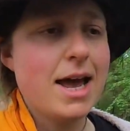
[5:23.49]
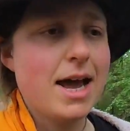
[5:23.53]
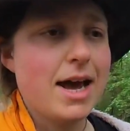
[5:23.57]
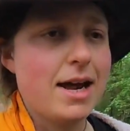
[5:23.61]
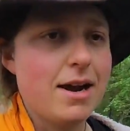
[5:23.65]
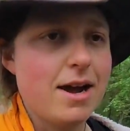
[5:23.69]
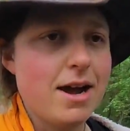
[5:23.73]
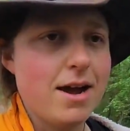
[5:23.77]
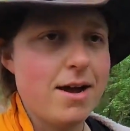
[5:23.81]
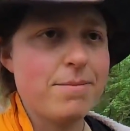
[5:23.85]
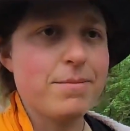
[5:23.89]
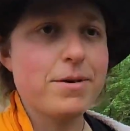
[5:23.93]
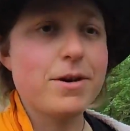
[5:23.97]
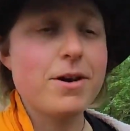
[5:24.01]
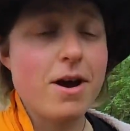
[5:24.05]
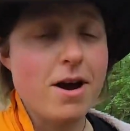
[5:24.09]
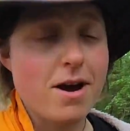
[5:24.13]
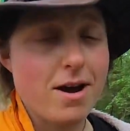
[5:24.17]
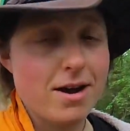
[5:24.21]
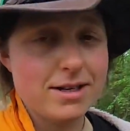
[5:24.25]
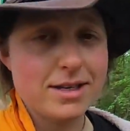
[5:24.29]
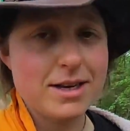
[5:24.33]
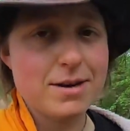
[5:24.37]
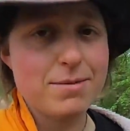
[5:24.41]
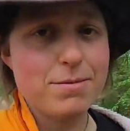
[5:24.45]
And I'm
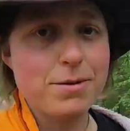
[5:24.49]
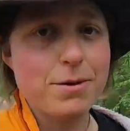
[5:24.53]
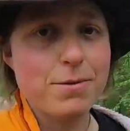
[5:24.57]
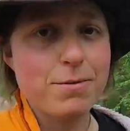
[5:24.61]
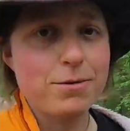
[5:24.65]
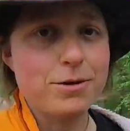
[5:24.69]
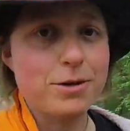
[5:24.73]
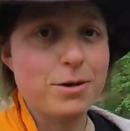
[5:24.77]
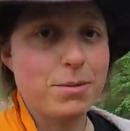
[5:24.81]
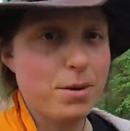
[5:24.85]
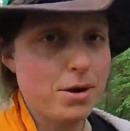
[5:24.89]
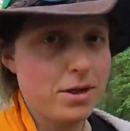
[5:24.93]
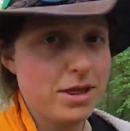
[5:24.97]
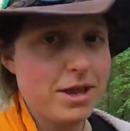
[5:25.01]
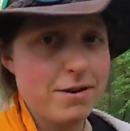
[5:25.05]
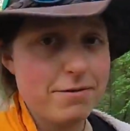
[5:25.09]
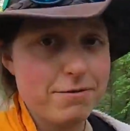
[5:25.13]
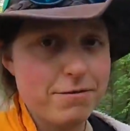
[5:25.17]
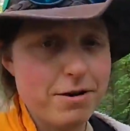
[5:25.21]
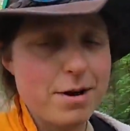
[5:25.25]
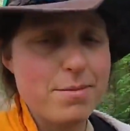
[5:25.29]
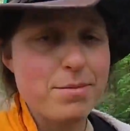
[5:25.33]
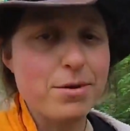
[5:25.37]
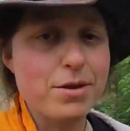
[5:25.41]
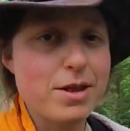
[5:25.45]
asking people to put that
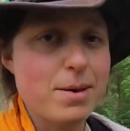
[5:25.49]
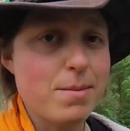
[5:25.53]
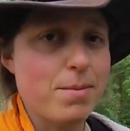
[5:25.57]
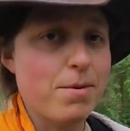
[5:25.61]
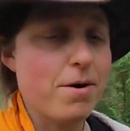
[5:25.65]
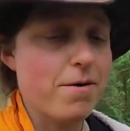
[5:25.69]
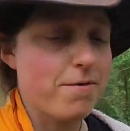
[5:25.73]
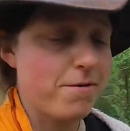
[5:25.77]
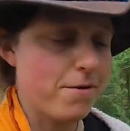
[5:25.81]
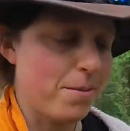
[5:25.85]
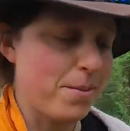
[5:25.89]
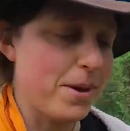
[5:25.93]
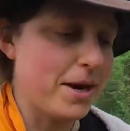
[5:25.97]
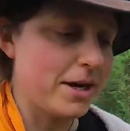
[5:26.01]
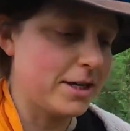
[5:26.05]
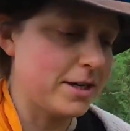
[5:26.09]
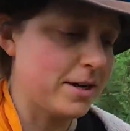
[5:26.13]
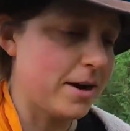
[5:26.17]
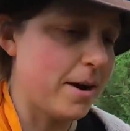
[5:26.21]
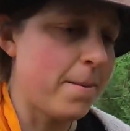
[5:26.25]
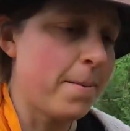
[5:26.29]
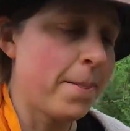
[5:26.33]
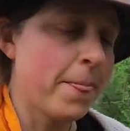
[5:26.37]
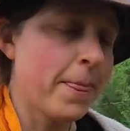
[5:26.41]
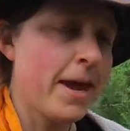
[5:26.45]
frame on their profile
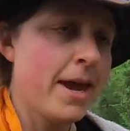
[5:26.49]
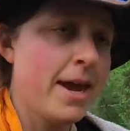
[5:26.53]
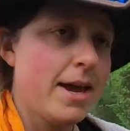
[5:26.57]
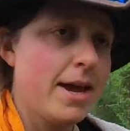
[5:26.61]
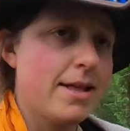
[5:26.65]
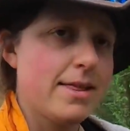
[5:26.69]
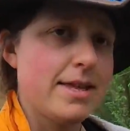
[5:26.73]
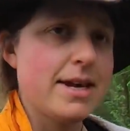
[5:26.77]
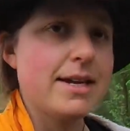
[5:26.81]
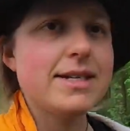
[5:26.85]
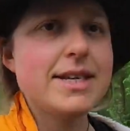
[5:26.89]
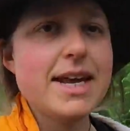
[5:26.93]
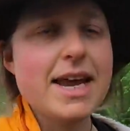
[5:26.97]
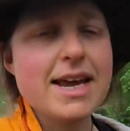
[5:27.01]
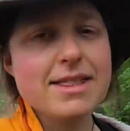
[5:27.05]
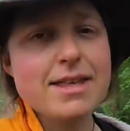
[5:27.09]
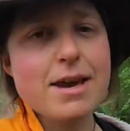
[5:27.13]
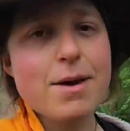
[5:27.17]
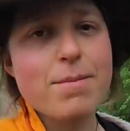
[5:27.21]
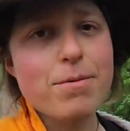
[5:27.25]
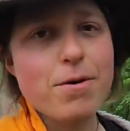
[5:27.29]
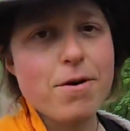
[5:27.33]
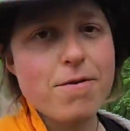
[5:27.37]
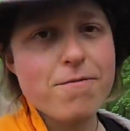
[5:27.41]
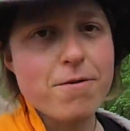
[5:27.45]
picture, then take
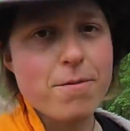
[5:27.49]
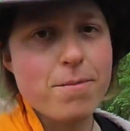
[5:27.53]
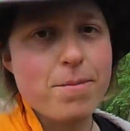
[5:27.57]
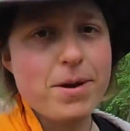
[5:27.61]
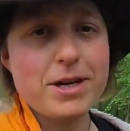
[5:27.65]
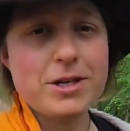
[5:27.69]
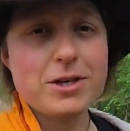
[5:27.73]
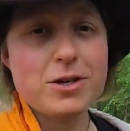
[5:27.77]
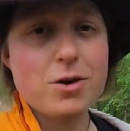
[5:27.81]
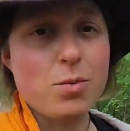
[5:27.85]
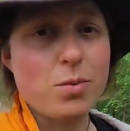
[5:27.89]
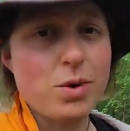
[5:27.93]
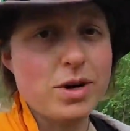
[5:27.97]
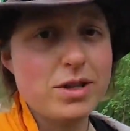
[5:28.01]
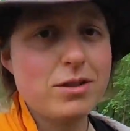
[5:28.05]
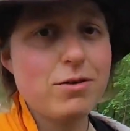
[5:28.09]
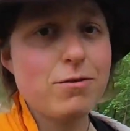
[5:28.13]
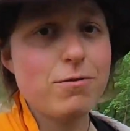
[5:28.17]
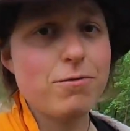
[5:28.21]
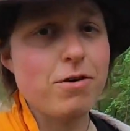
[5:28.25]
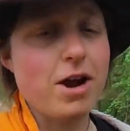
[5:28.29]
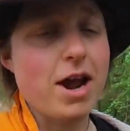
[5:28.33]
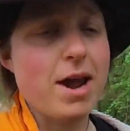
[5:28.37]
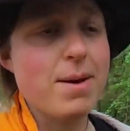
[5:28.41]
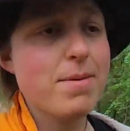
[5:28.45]
that profile picture with
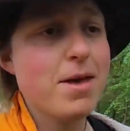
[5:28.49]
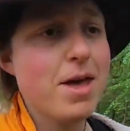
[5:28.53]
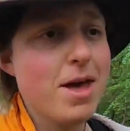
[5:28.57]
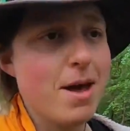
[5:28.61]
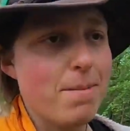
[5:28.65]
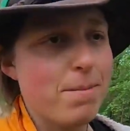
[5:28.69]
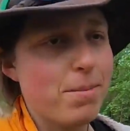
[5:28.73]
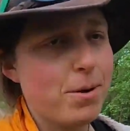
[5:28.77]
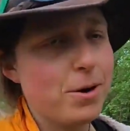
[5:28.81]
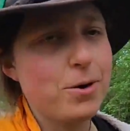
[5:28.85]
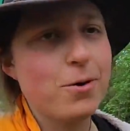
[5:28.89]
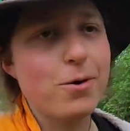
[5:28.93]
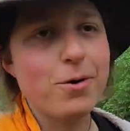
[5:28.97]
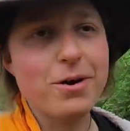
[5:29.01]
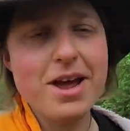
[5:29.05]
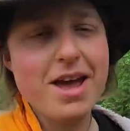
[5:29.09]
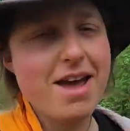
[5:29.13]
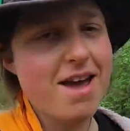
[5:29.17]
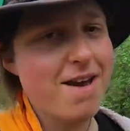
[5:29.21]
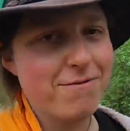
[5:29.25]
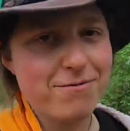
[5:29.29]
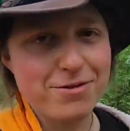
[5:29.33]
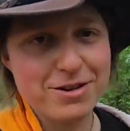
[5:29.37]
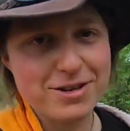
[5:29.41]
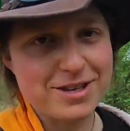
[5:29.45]
the frame and put it on
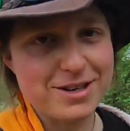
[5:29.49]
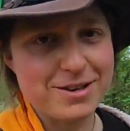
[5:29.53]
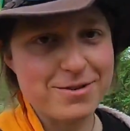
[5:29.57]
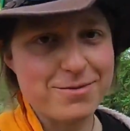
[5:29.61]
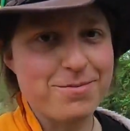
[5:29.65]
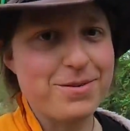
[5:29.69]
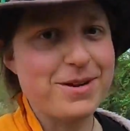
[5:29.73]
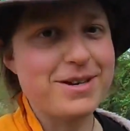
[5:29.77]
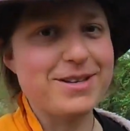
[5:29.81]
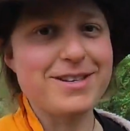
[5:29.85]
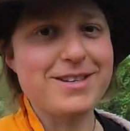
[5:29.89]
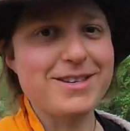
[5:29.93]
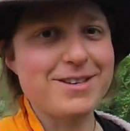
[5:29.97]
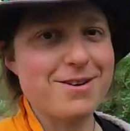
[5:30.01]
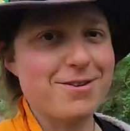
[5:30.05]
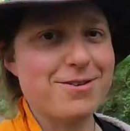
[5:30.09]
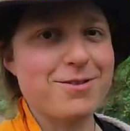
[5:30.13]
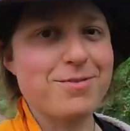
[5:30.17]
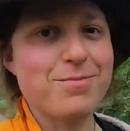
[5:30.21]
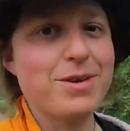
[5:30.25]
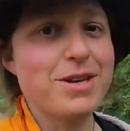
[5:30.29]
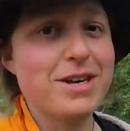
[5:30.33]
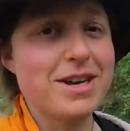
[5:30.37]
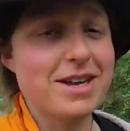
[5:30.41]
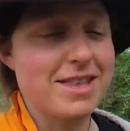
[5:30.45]
every single piece of
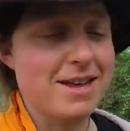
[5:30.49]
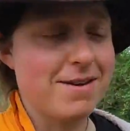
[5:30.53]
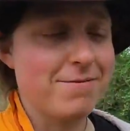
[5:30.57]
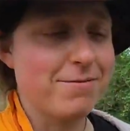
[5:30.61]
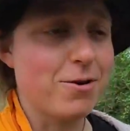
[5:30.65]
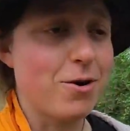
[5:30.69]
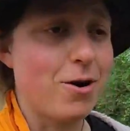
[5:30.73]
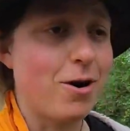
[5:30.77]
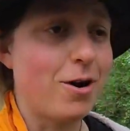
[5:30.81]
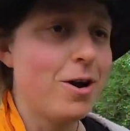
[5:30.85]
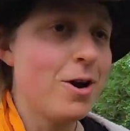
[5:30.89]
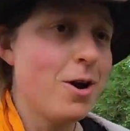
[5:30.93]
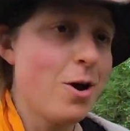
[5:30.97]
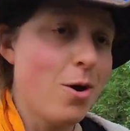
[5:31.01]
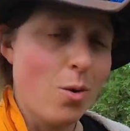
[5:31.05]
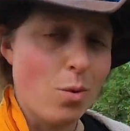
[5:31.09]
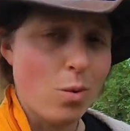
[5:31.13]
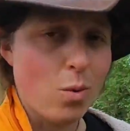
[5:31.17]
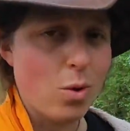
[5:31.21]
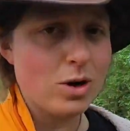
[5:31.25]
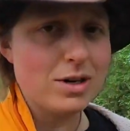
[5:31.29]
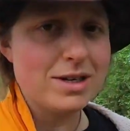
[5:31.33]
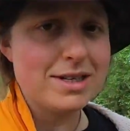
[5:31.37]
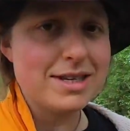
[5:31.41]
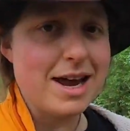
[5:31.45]
social media they've got.
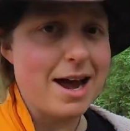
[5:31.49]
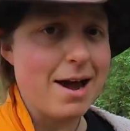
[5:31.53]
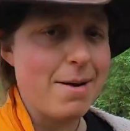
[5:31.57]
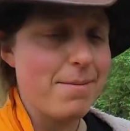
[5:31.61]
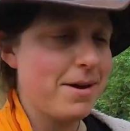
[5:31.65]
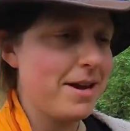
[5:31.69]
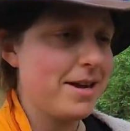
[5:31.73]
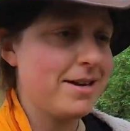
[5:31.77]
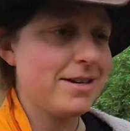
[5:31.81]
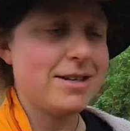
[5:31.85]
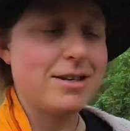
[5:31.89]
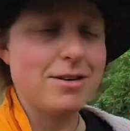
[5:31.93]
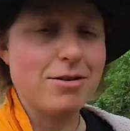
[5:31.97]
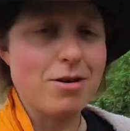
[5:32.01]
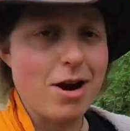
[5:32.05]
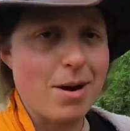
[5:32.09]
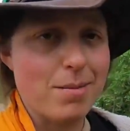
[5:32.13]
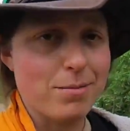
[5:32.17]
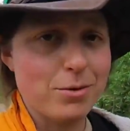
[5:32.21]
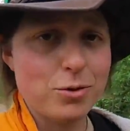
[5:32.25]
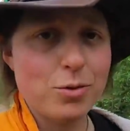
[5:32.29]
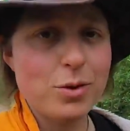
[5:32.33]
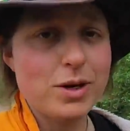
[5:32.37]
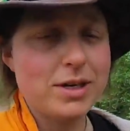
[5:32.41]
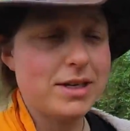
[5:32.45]
WhatsApp,
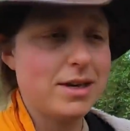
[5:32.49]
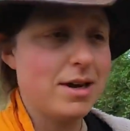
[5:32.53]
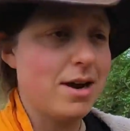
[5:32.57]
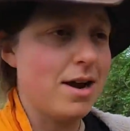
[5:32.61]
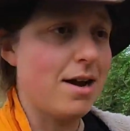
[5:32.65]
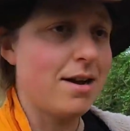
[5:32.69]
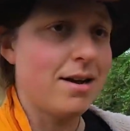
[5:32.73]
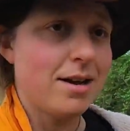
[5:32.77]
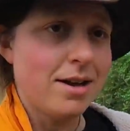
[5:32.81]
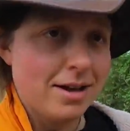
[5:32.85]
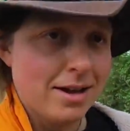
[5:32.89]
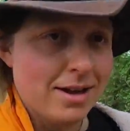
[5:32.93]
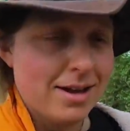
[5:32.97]
Instagram, Twitter.